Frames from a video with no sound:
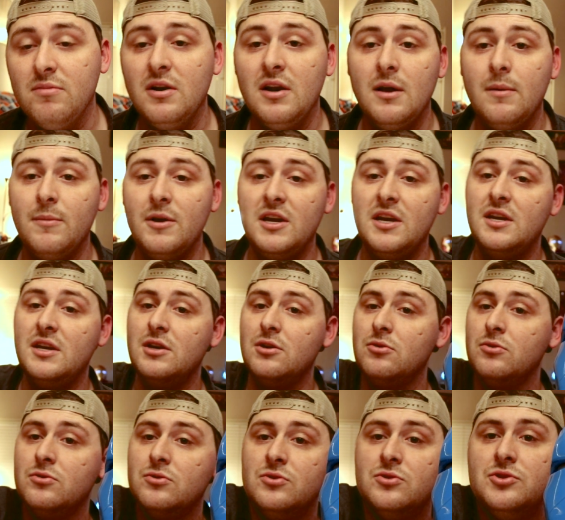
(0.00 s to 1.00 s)
but I'm a
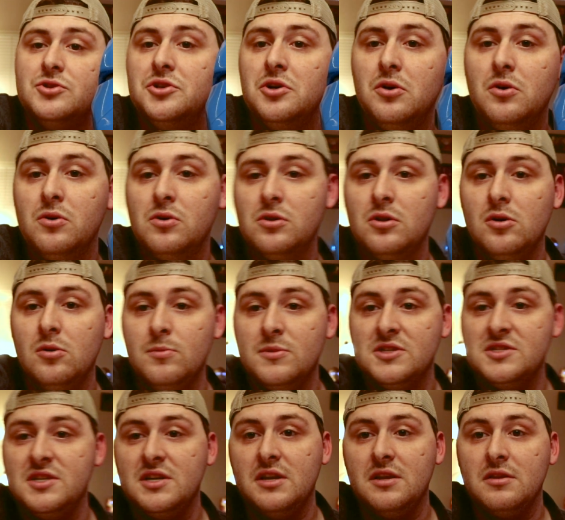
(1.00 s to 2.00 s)
huge Oklahoma
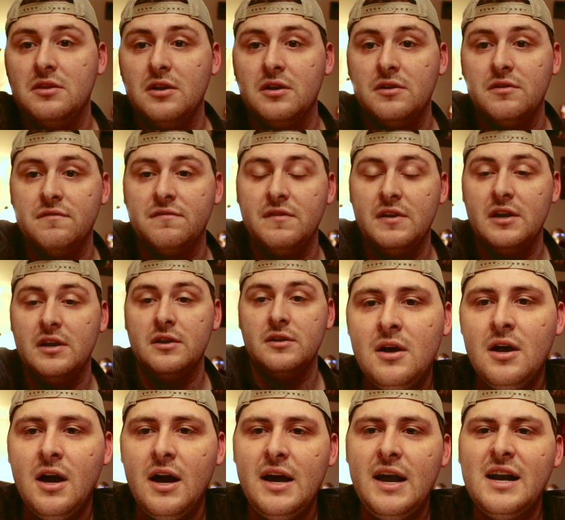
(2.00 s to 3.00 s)
City Thunder fan.
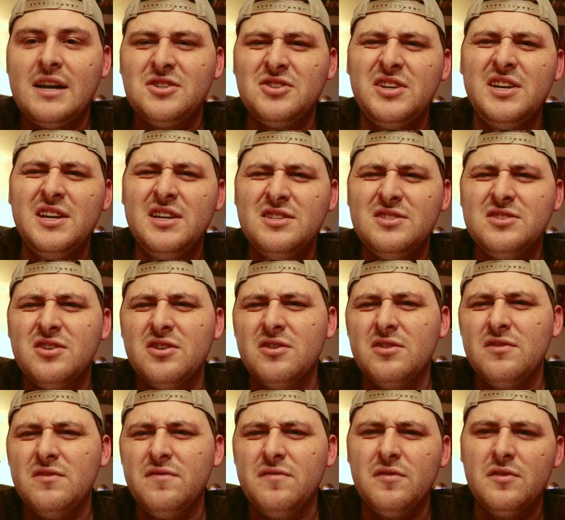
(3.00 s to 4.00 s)
I actually
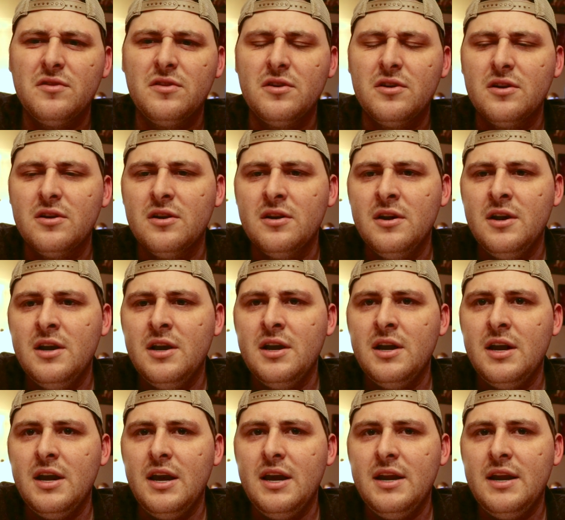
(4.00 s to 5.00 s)
interned for their
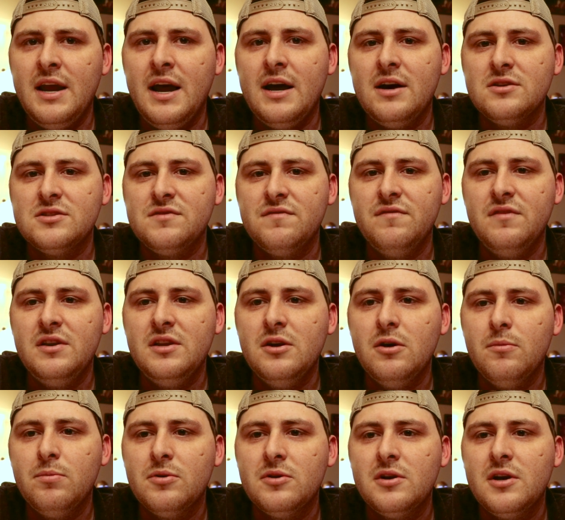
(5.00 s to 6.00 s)
in-house
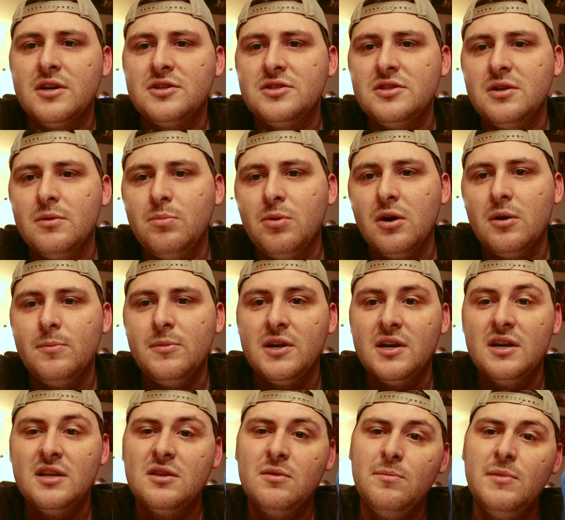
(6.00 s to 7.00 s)
video production department,
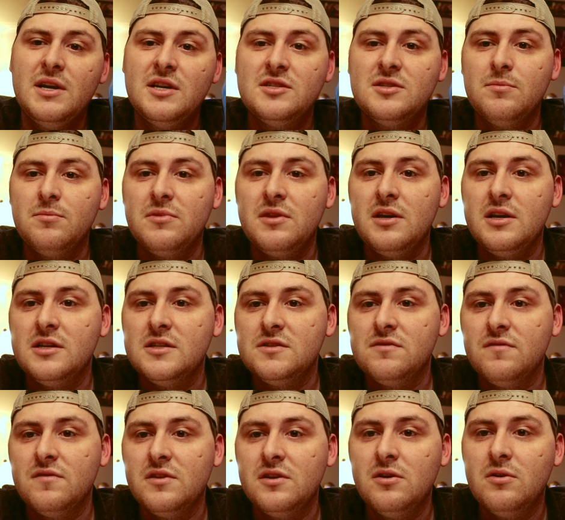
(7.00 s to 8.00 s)
got to make some things
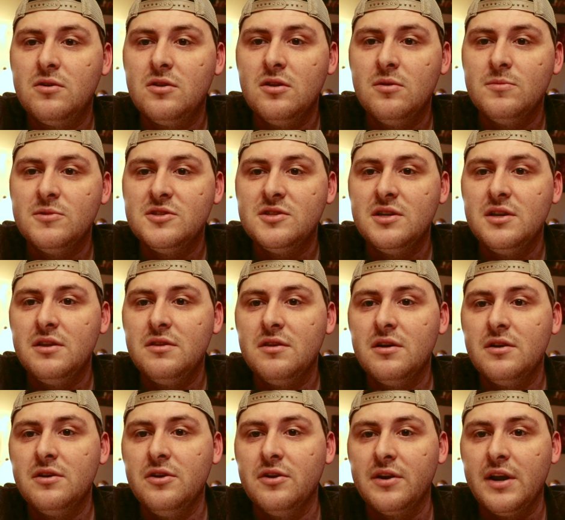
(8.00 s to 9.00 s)
for the Oklahoma City
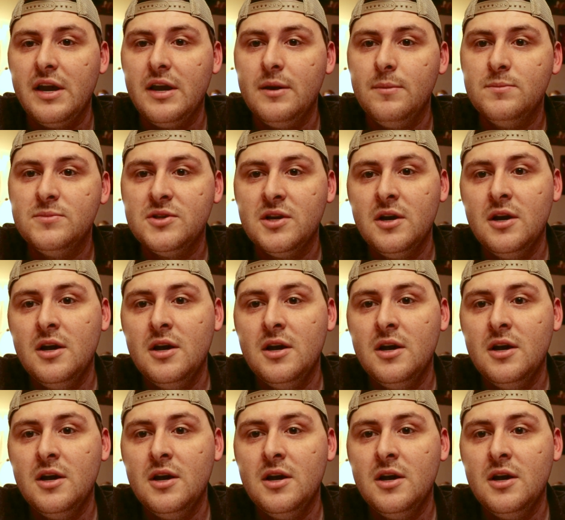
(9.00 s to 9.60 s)
Thunder games.